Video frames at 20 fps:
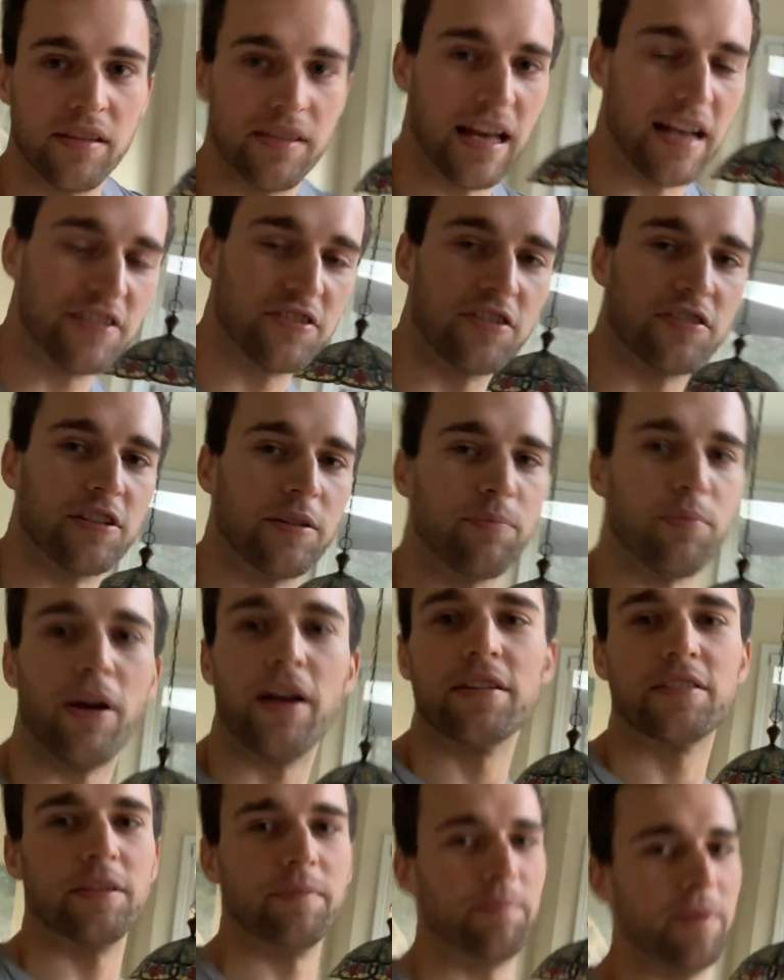That's just the
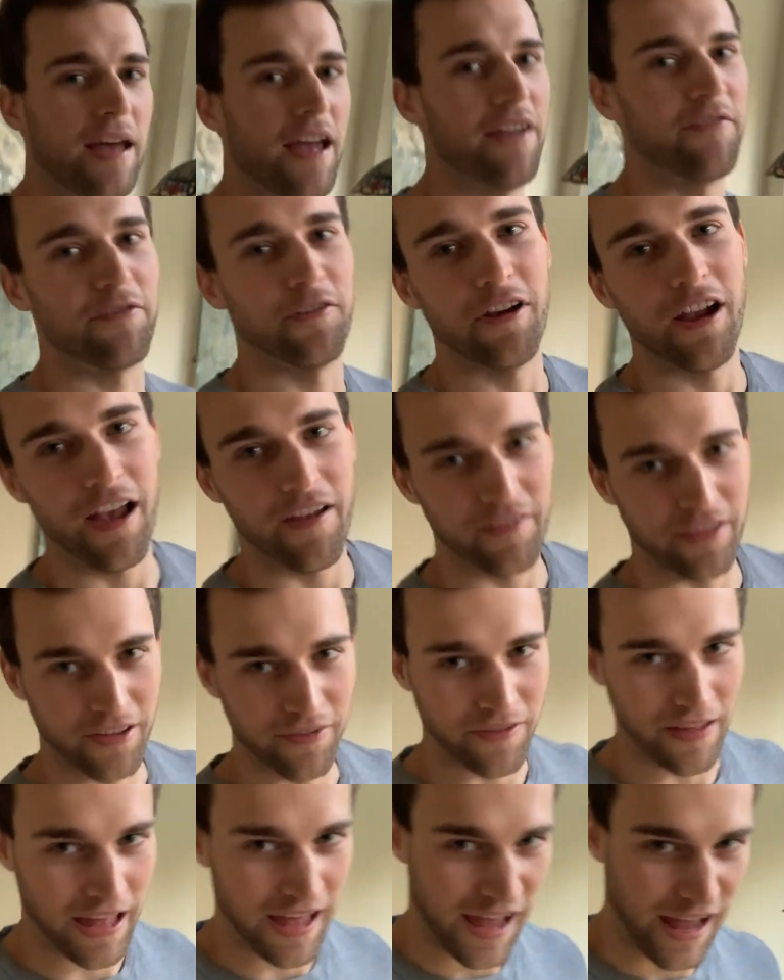price to pay for having a
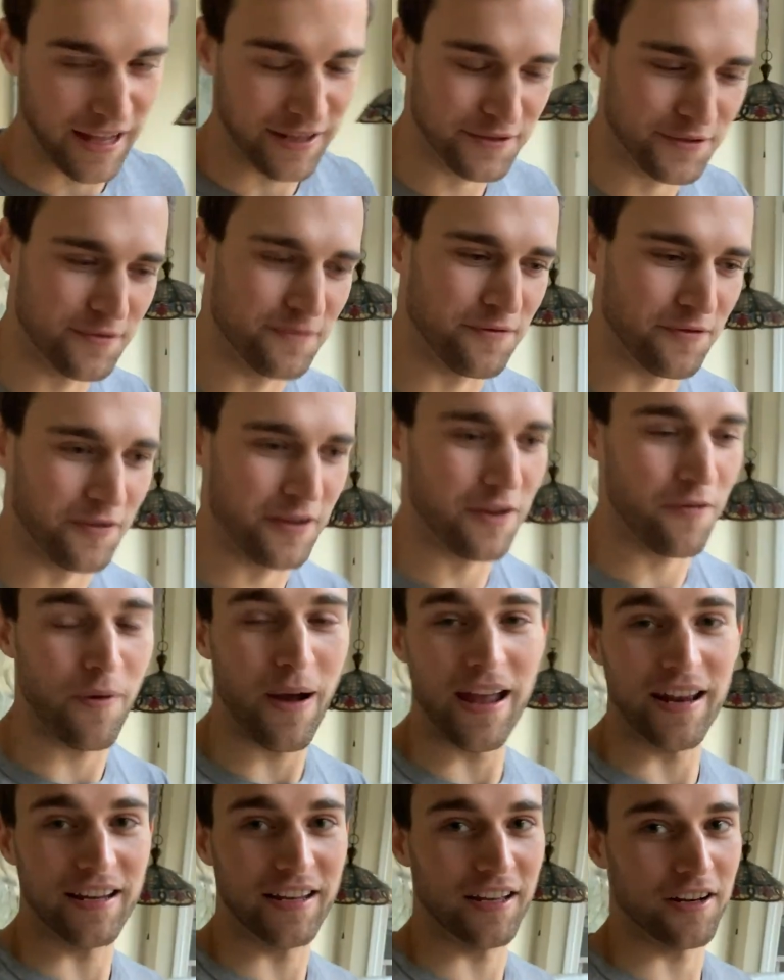hands-free
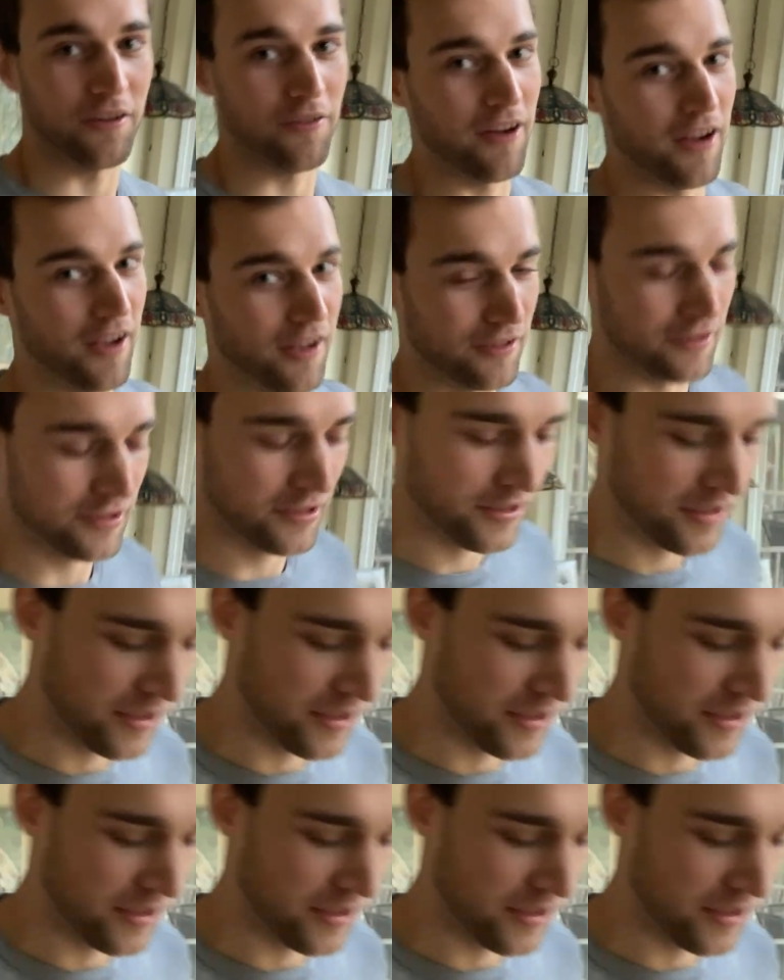way to get around.